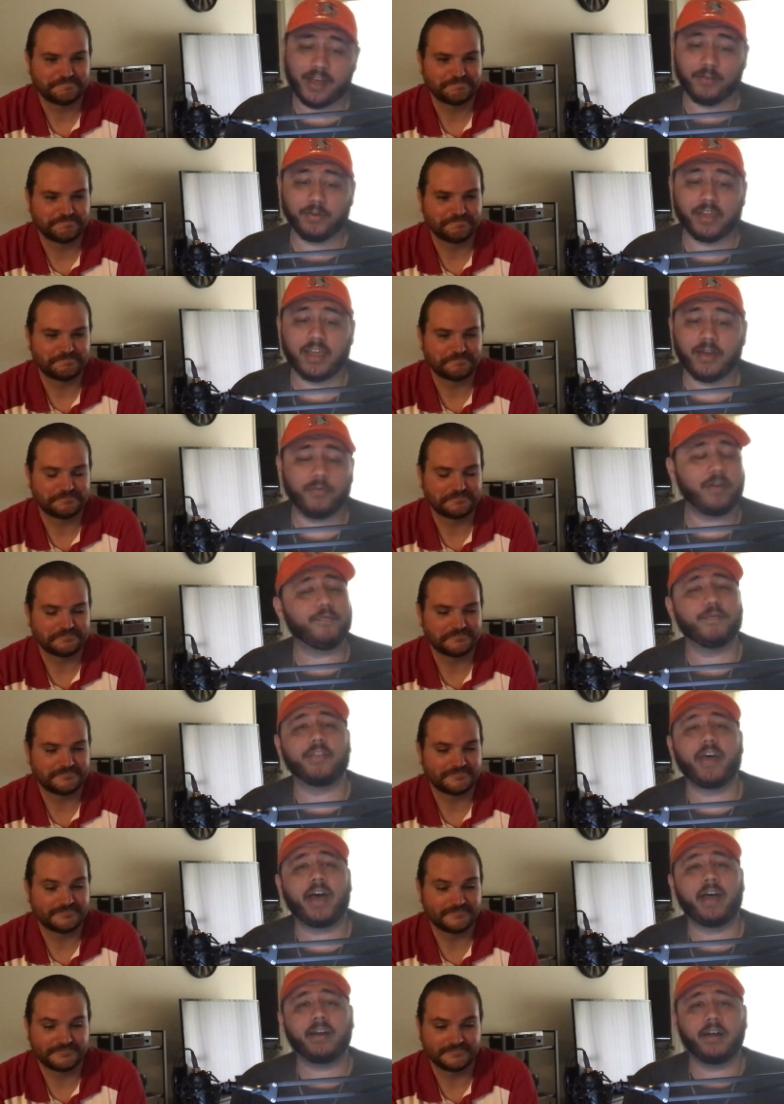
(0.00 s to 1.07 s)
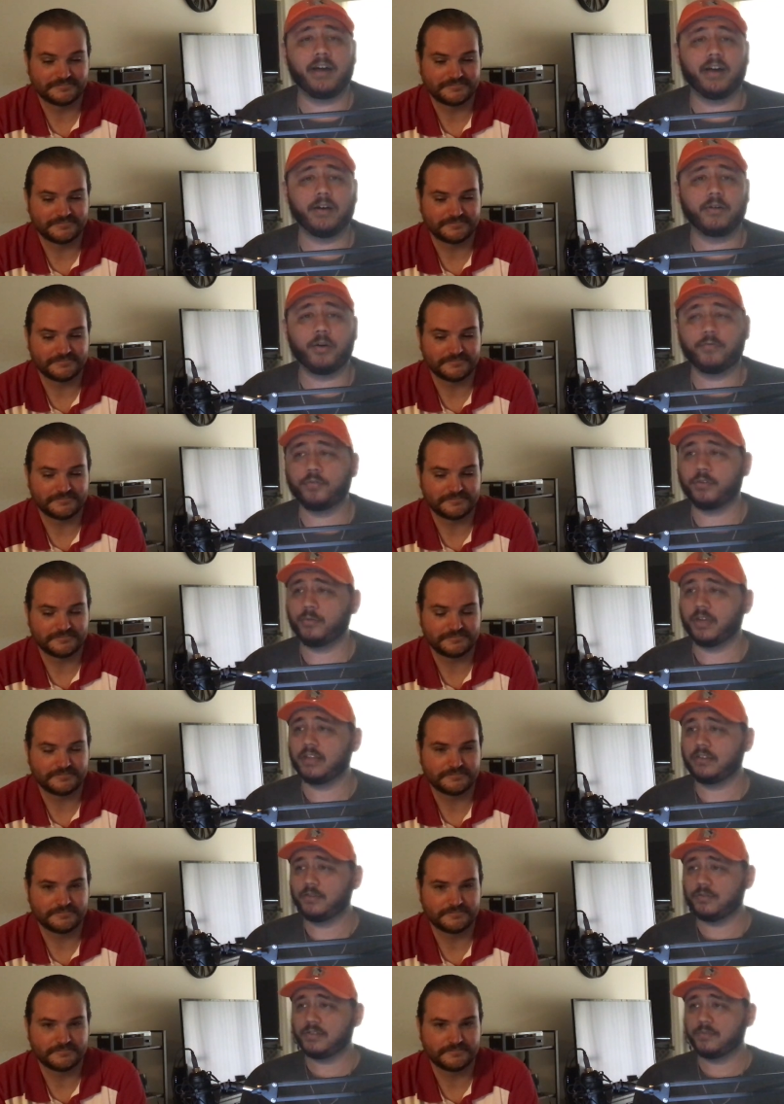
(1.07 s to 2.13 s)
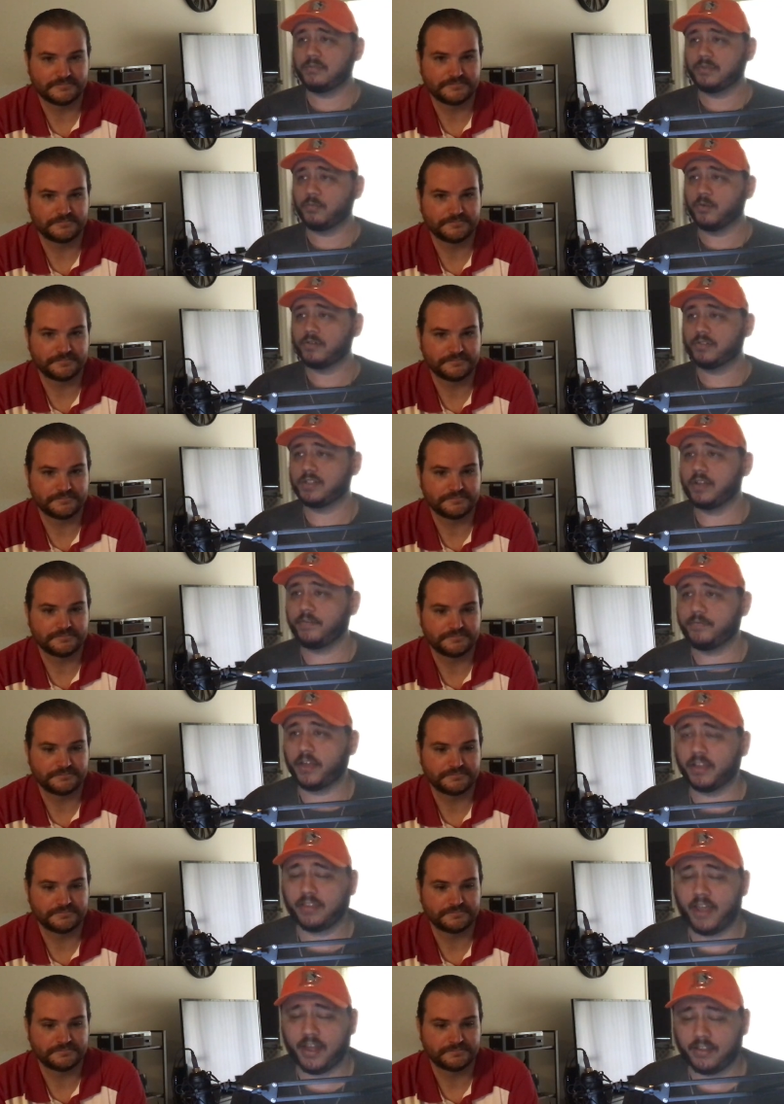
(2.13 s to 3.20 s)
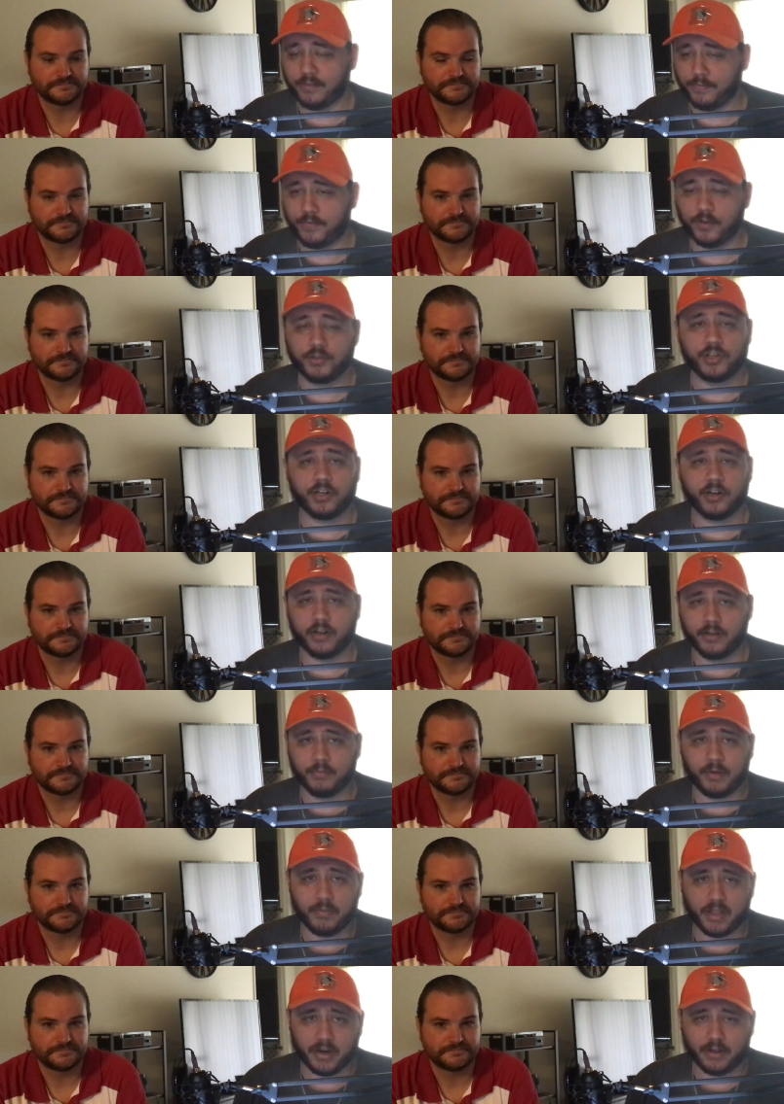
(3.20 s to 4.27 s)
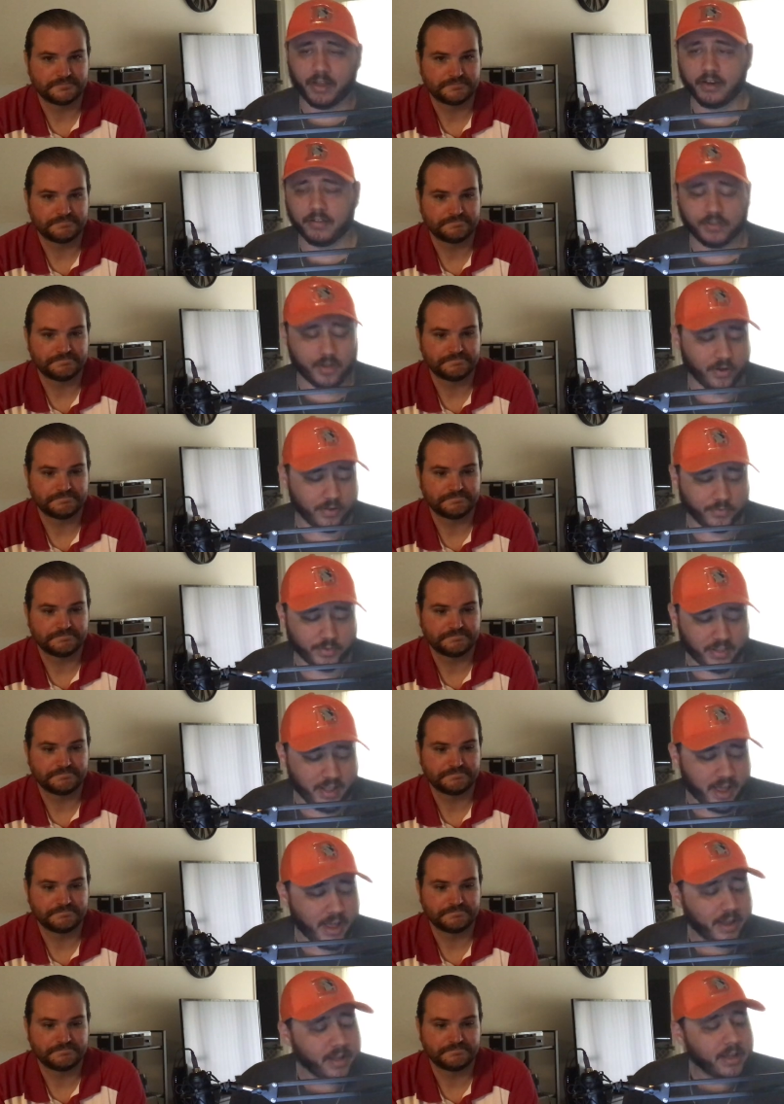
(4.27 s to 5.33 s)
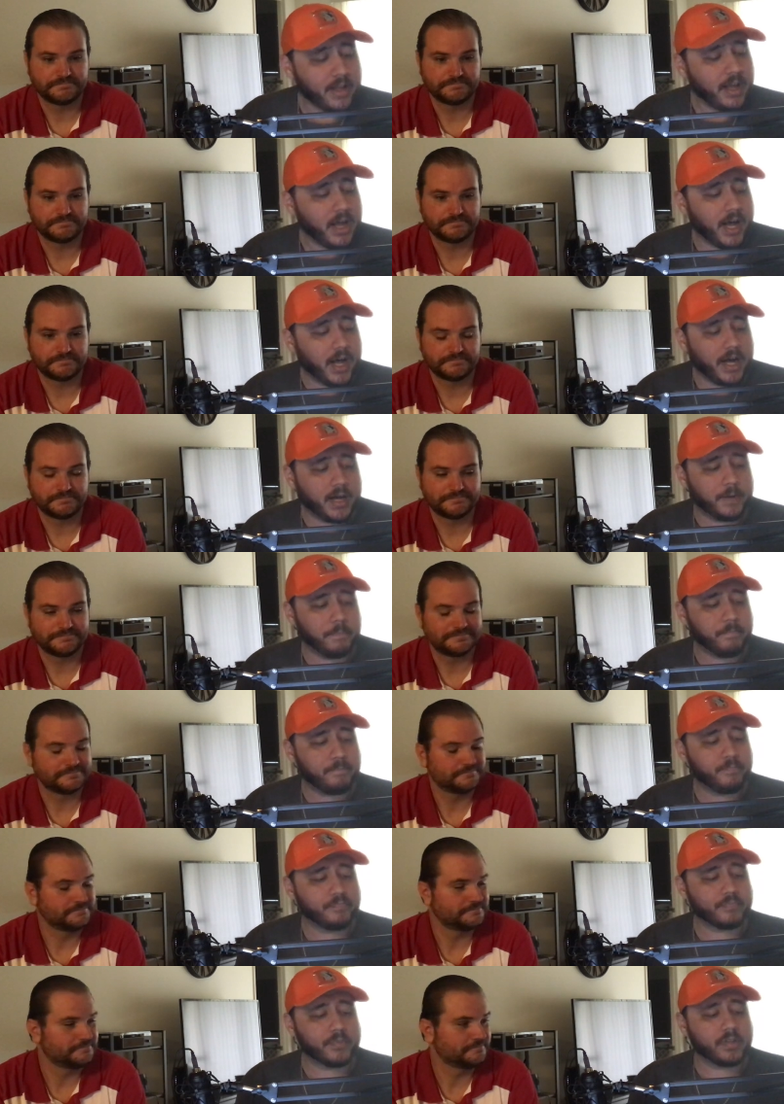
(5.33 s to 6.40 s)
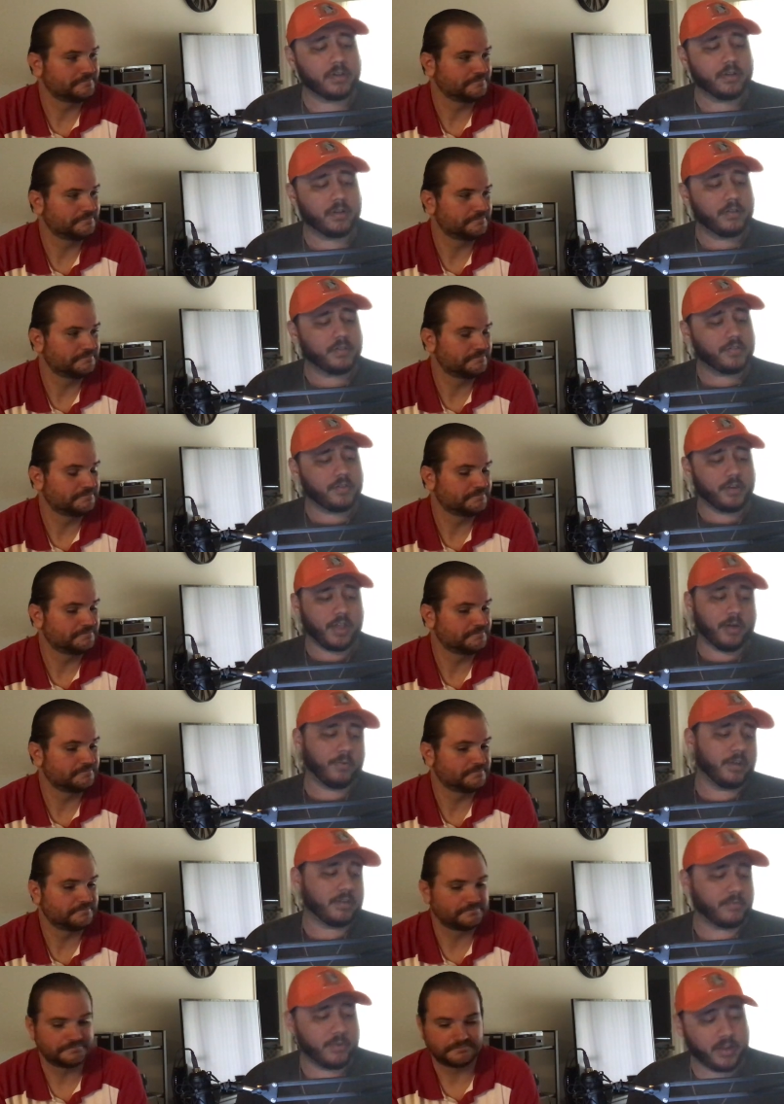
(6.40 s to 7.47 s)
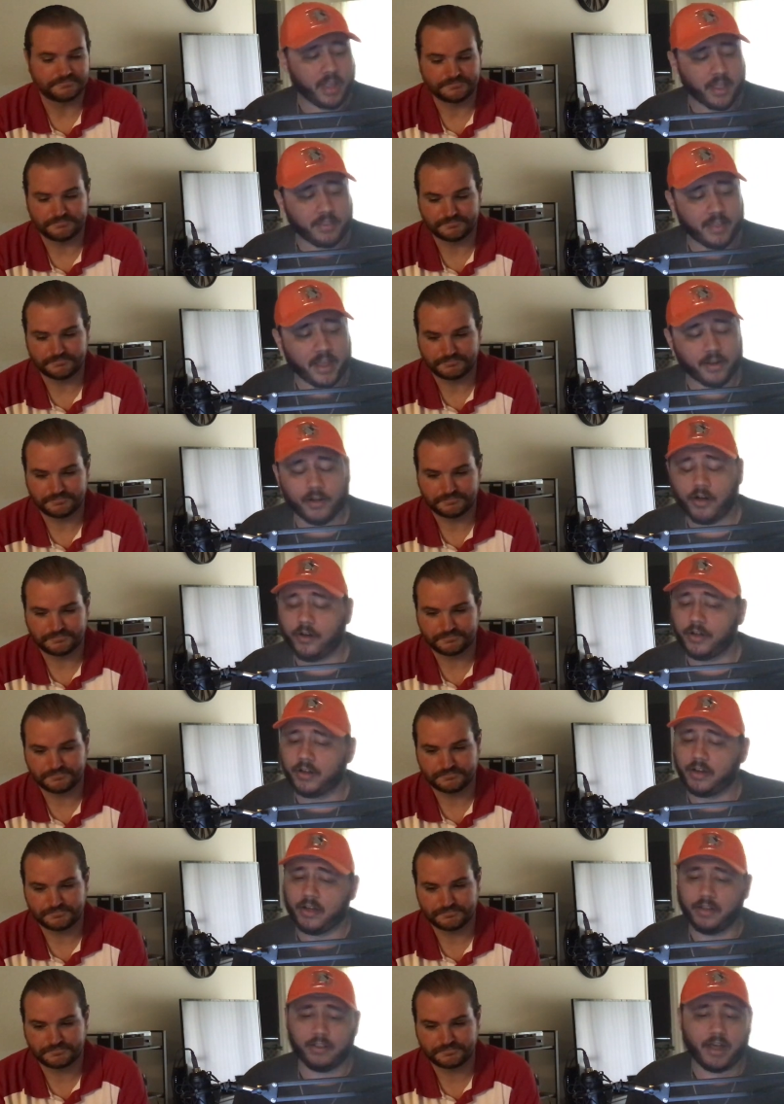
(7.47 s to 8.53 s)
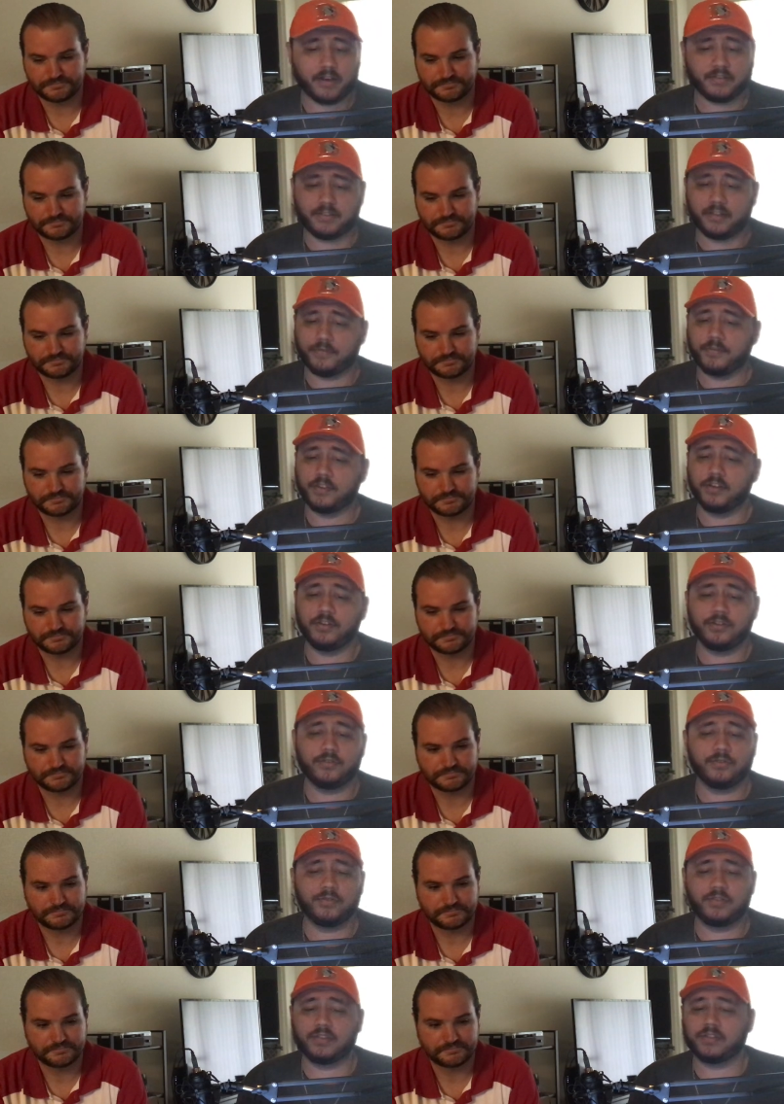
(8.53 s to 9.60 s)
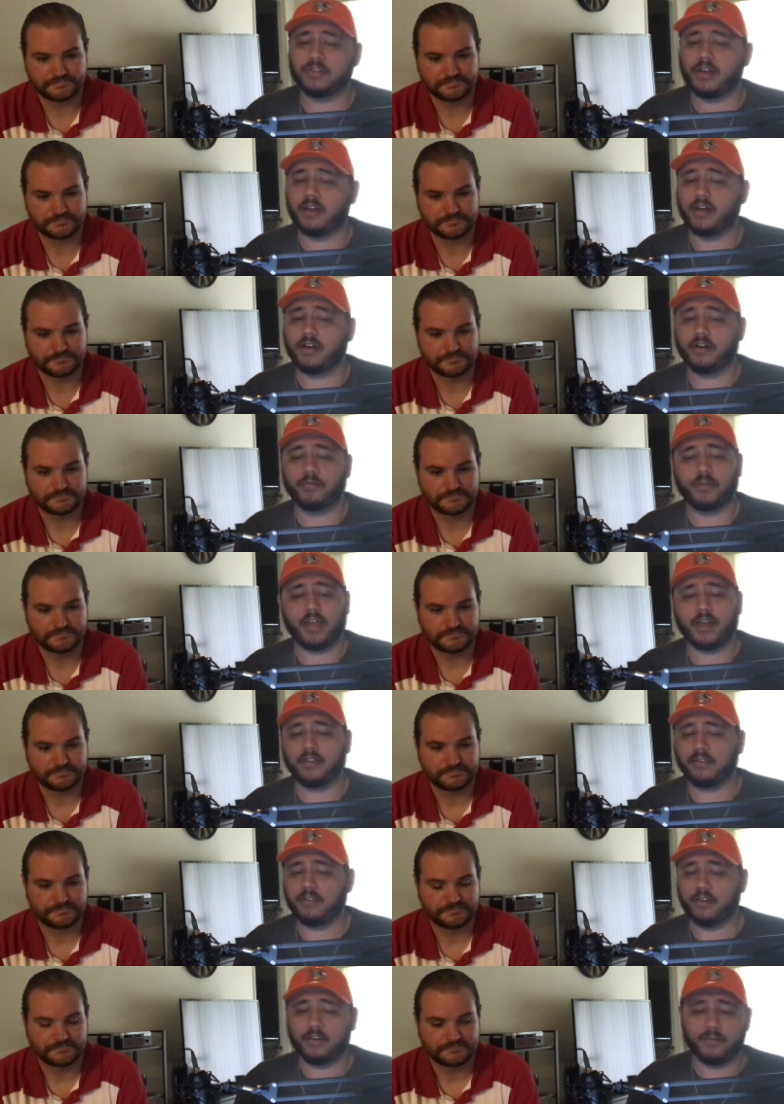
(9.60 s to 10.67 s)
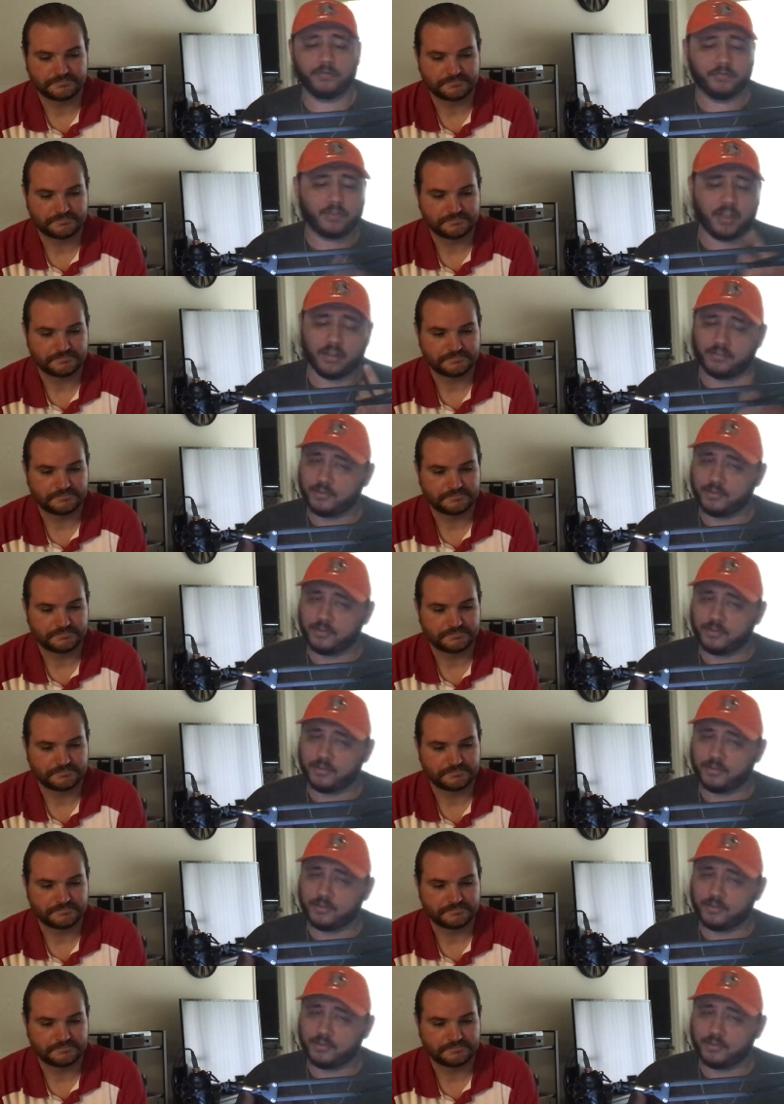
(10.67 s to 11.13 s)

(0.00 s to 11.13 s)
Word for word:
Speaker 1: yeah, we can't wait for that. Uh, hopefully, we can do some more stuff like that in the future. Uh, maybe that'll get us going with that. Um, so yeah, we, we got that going. Uh, a lot of stuff in the news. Uh, we had you know the